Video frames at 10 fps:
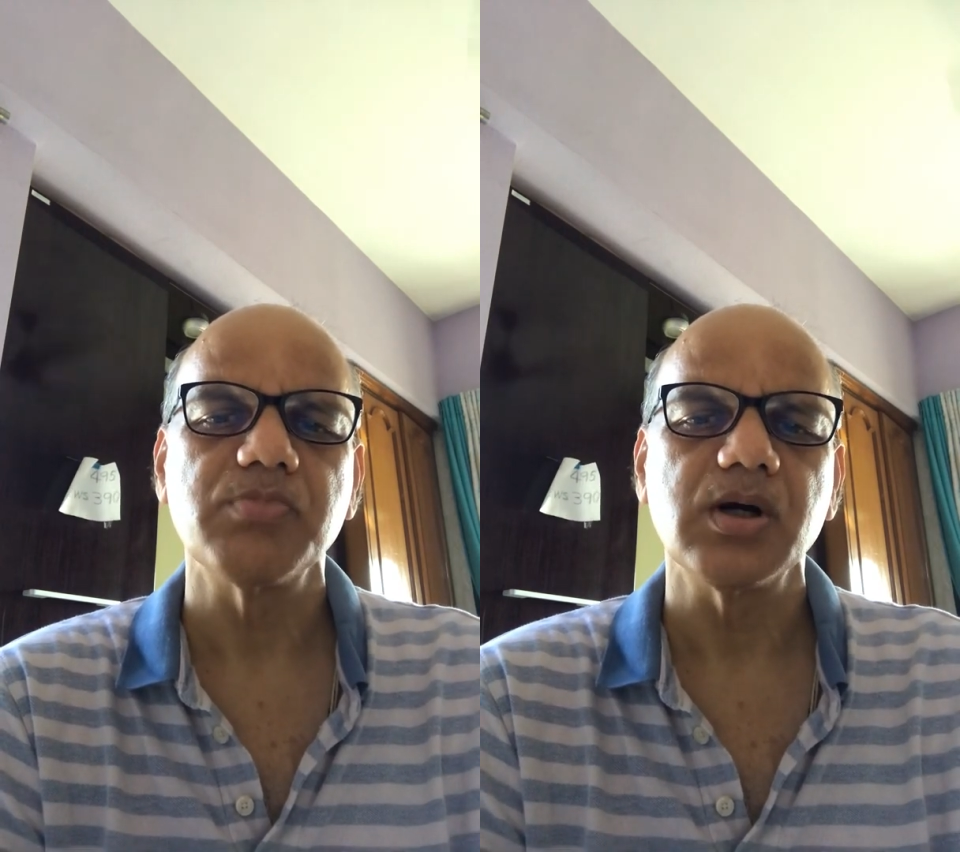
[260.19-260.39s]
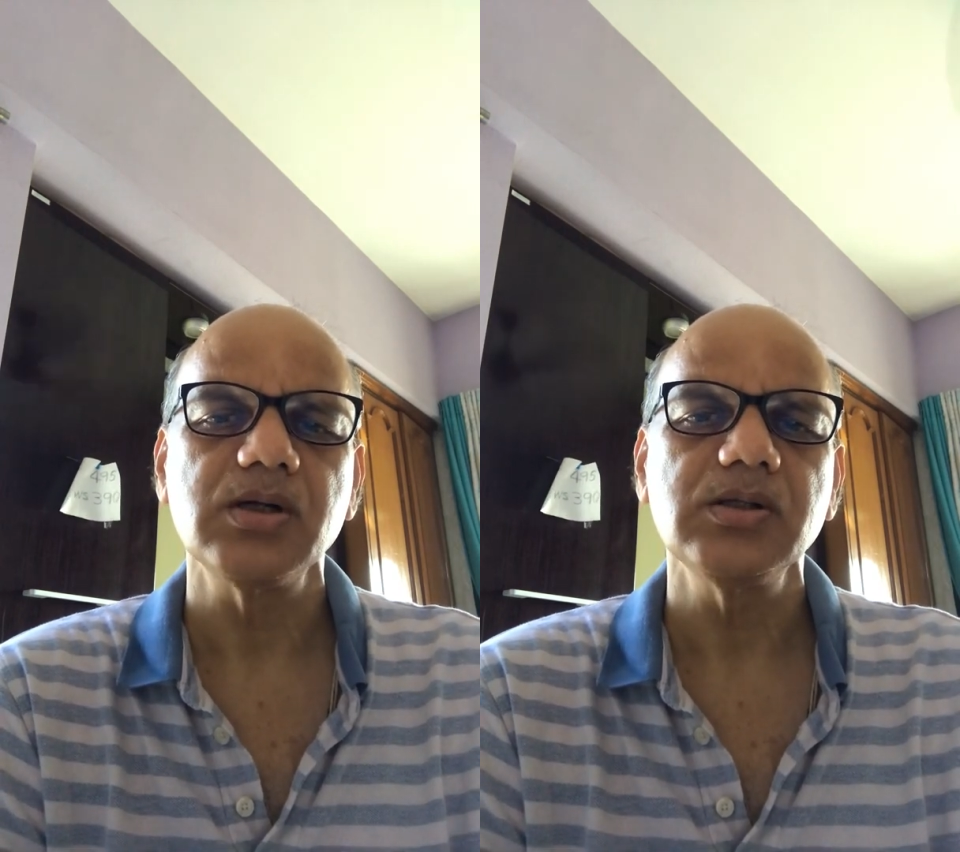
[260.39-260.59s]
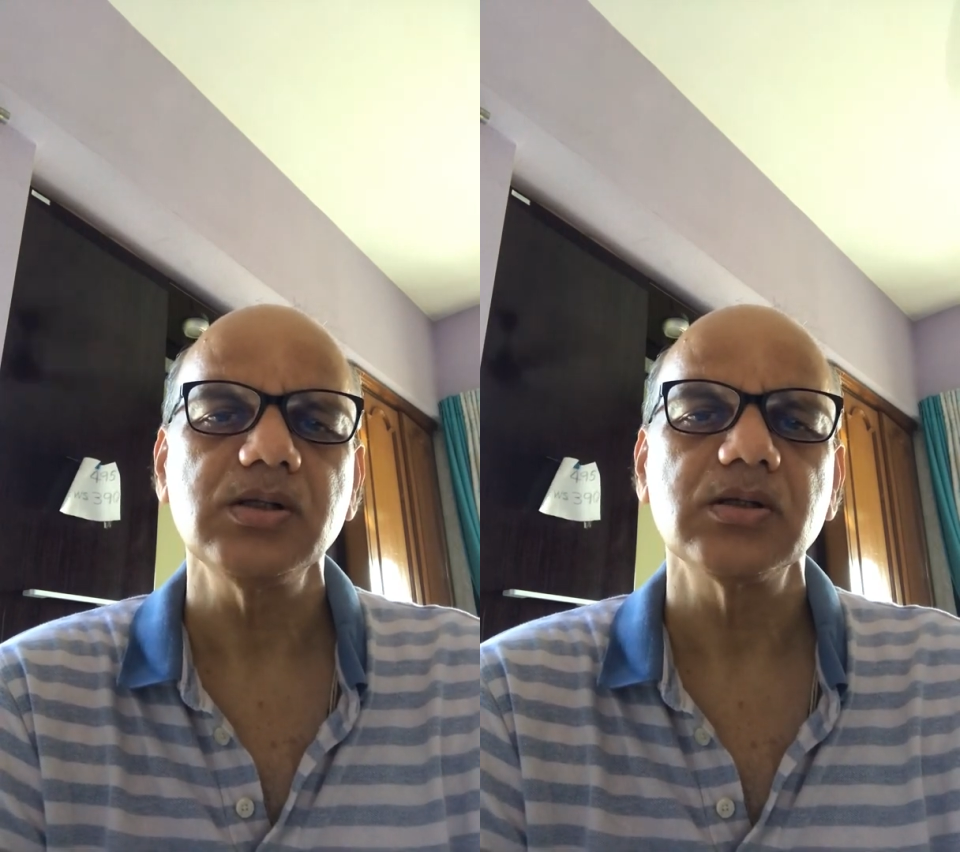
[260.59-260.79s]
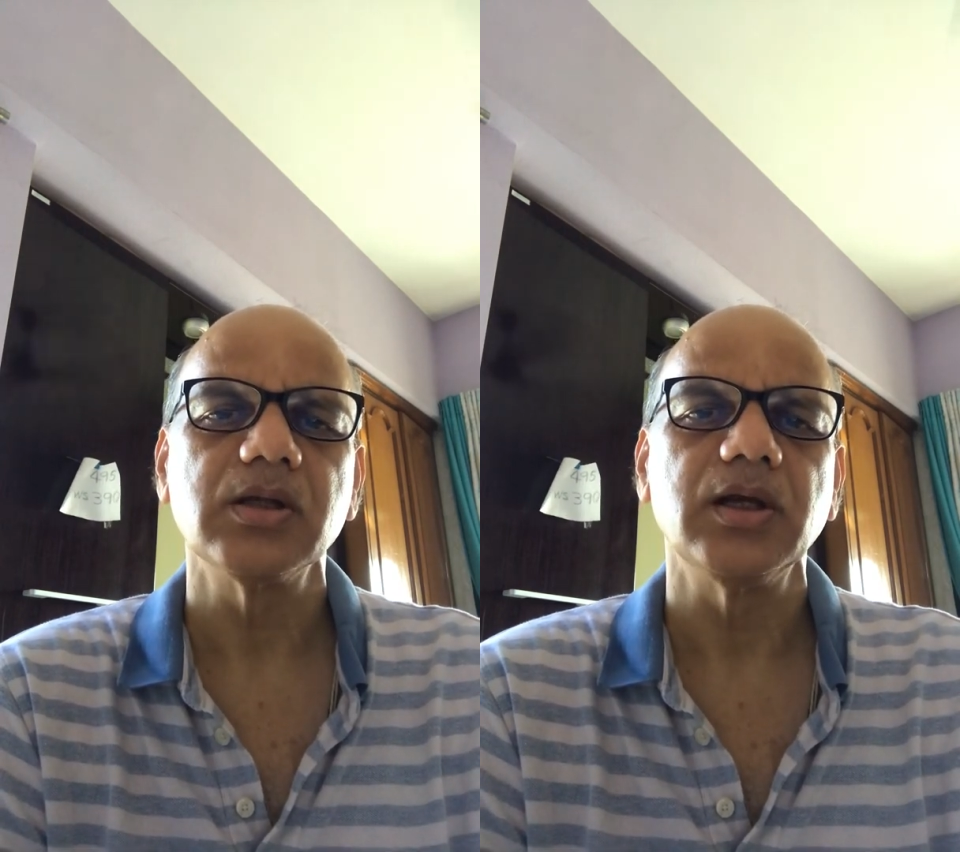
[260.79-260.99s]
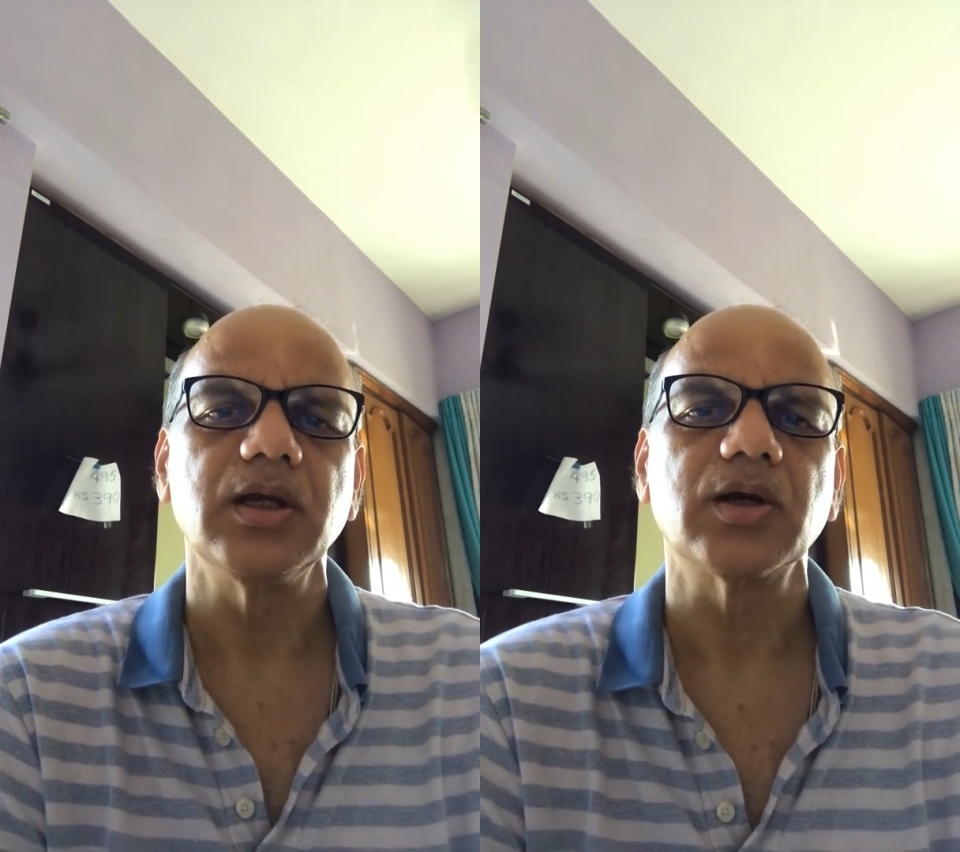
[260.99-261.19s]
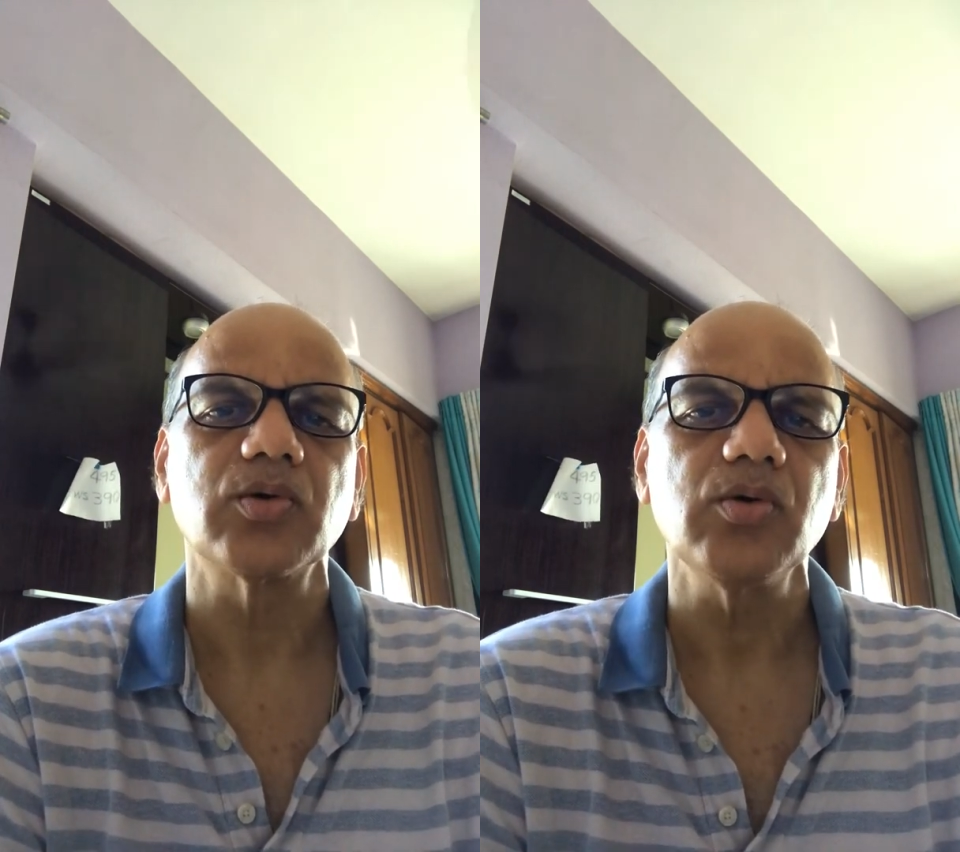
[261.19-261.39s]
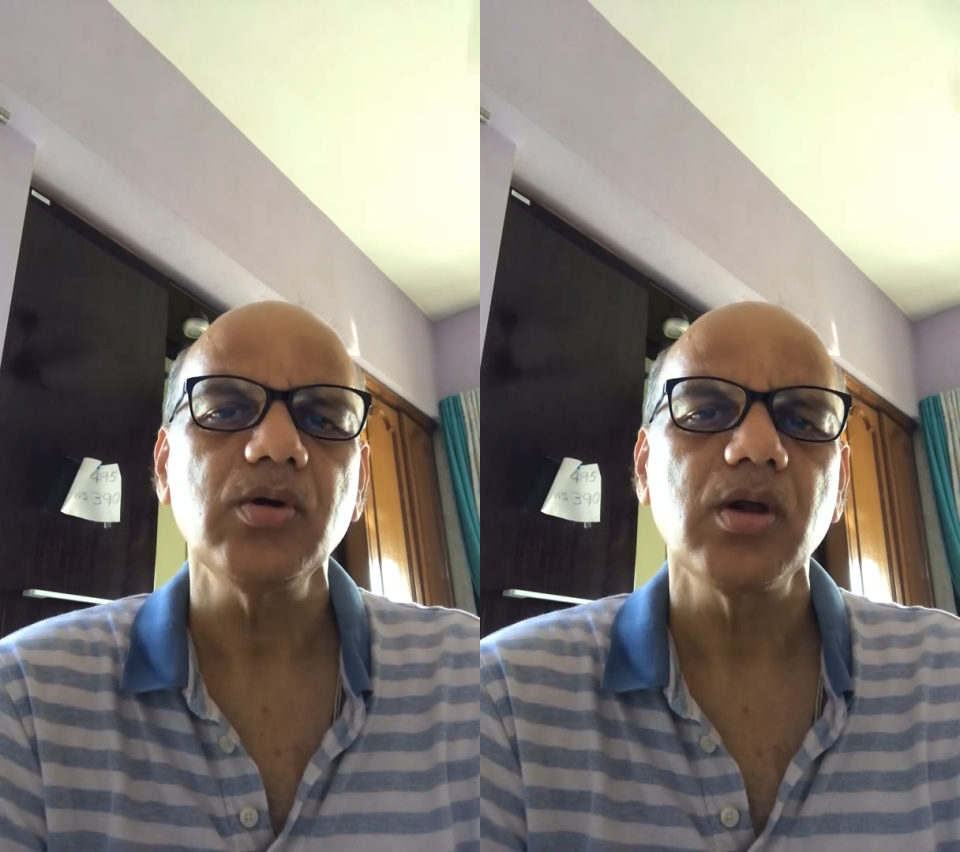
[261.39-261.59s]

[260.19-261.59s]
burn the electrode.